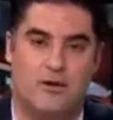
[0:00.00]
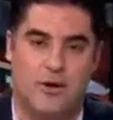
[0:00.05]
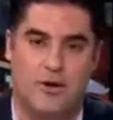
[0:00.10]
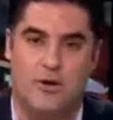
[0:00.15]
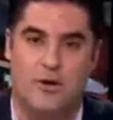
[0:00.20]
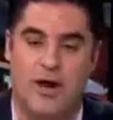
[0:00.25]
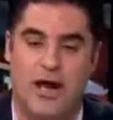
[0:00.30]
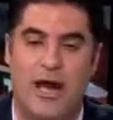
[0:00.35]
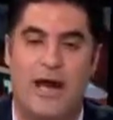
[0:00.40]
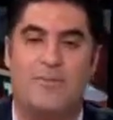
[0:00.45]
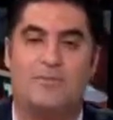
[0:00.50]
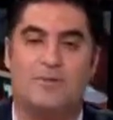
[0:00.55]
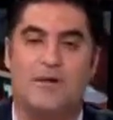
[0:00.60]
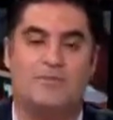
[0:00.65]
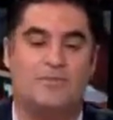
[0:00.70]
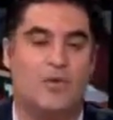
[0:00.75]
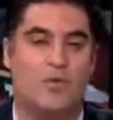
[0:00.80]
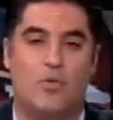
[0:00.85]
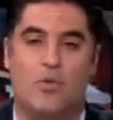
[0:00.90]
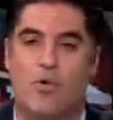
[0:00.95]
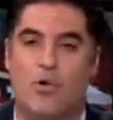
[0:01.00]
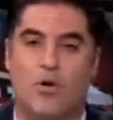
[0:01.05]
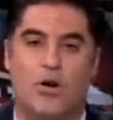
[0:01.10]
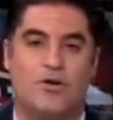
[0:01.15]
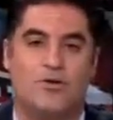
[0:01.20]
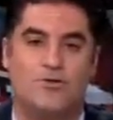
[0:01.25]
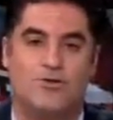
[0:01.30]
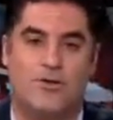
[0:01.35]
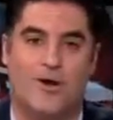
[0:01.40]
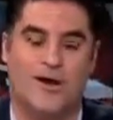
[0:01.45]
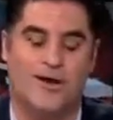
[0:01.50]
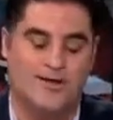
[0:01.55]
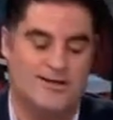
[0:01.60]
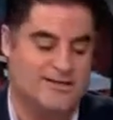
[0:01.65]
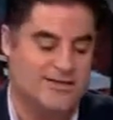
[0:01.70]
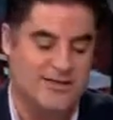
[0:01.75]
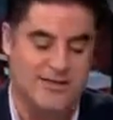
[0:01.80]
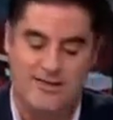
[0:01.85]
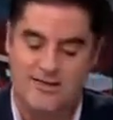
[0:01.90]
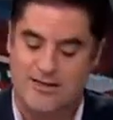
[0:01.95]
you know, amped up the war on
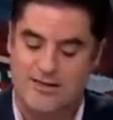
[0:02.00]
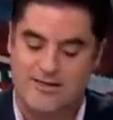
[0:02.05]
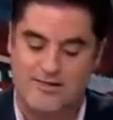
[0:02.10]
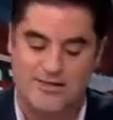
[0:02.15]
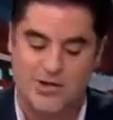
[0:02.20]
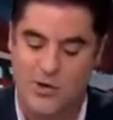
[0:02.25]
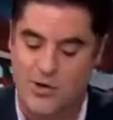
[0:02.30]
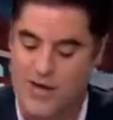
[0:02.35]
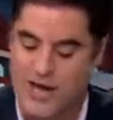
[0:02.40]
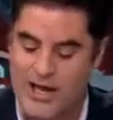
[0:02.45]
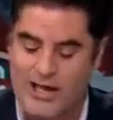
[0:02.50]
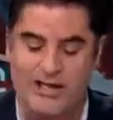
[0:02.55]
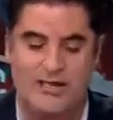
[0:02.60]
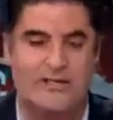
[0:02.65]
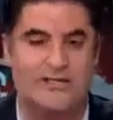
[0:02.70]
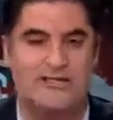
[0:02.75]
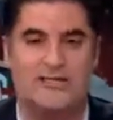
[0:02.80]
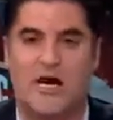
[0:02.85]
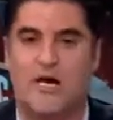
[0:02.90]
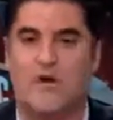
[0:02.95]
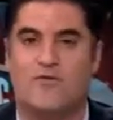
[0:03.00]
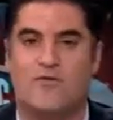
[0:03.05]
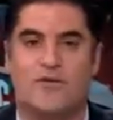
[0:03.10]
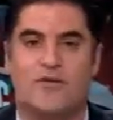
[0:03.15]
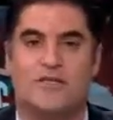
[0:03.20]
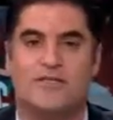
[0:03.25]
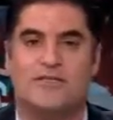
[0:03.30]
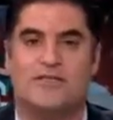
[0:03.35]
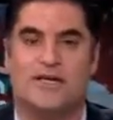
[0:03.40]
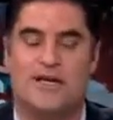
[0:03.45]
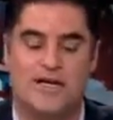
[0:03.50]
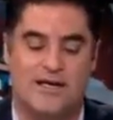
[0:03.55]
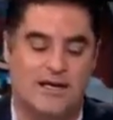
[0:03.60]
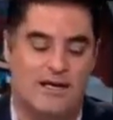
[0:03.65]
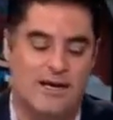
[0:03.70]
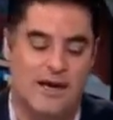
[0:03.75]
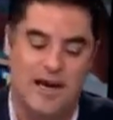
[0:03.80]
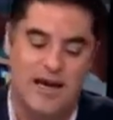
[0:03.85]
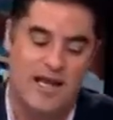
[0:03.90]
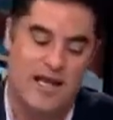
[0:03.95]
drugs. There's no end in sight for this thing.
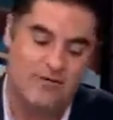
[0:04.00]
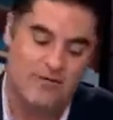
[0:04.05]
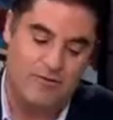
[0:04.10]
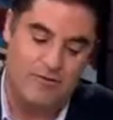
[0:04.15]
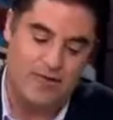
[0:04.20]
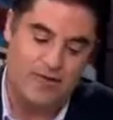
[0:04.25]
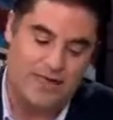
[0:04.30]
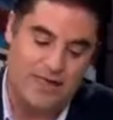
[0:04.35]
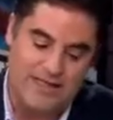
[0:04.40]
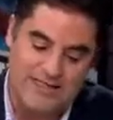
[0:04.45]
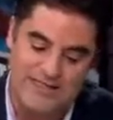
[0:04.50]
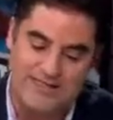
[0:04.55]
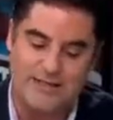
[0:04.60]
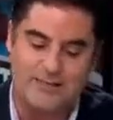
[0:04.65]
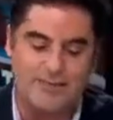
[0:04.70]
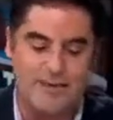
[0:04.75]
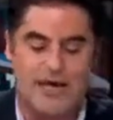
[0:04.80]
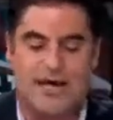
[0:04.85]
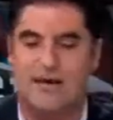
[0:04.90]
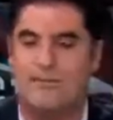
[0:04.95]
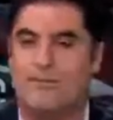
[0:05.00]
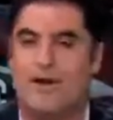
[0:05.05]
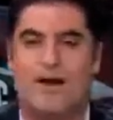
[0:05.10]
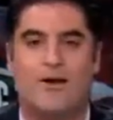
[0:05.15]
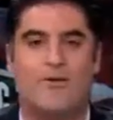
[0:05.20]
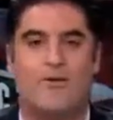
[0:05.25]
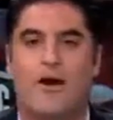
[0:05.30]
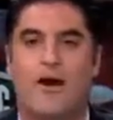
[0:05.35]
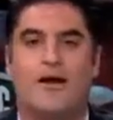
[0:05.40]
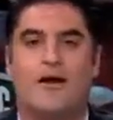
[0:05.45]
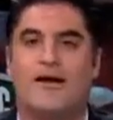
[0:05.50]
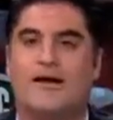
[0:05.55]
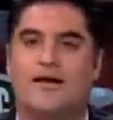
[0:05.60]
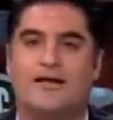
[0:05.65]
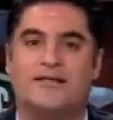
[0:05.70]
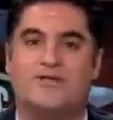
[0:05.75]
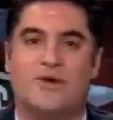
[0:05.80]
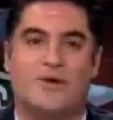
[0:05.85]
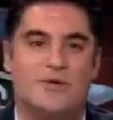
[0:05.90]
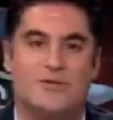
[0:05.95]
And everybody gets it, man. Marijuana
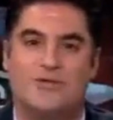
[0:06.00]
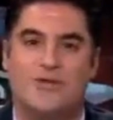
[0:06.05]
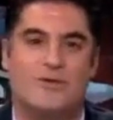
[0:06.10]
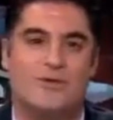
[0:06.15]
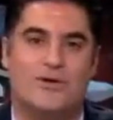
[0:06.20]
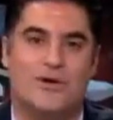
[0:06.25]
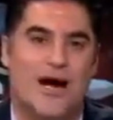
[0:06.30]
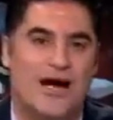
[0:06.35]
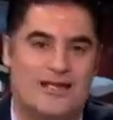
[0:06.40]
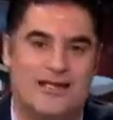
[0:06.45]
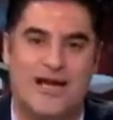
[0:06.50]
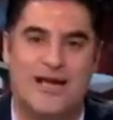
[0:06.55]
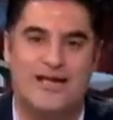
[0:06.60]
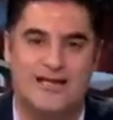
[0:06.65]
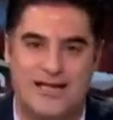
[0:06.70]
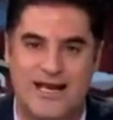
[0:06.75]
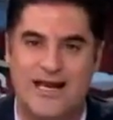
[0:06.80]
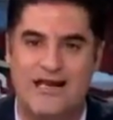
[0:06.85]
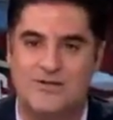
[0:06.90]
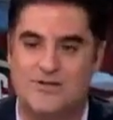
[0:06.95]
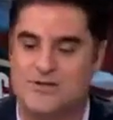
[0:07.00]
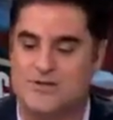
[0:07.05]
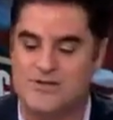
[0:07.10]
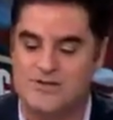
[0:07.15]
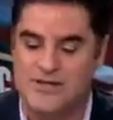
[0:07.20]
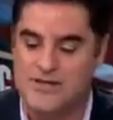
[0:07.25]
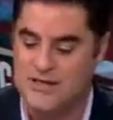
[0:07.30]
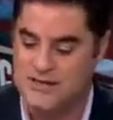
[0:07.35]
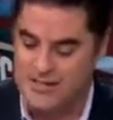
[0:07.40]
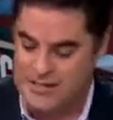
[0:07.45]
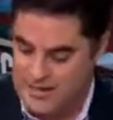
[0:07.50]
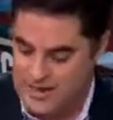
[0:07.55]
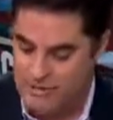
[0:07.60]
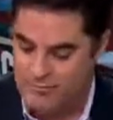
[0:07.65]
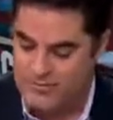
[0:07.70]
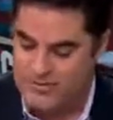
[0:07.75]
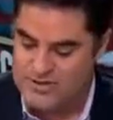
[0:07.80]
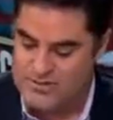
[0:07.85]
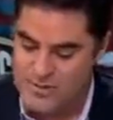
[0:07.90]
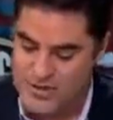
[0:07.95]
is also not that dangerous. The
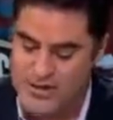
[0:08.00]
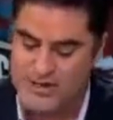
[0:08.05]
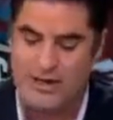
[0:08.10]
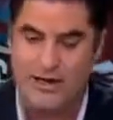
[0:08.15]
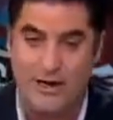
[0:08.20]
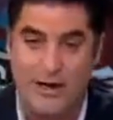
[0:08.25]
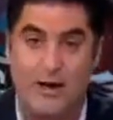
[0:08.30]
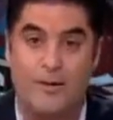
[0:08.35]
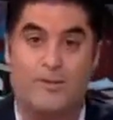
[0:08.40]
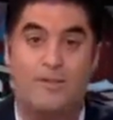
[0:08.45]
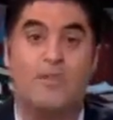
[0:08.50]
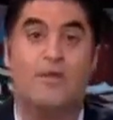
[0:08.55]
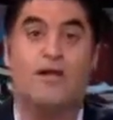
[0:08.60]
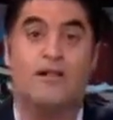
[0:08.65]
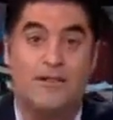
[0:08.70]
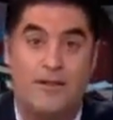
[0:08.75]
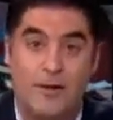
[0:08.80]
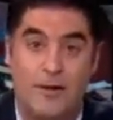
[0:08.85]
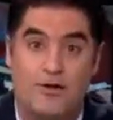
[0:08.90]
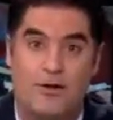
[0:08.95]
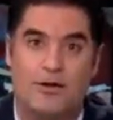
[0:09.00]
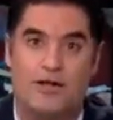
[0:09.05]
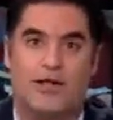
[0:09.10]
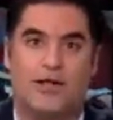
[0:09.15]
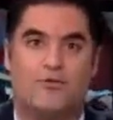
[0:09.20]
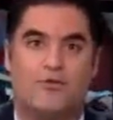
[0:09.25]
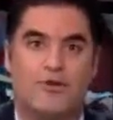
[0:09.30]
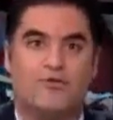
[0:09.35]
government is making it up. Literally,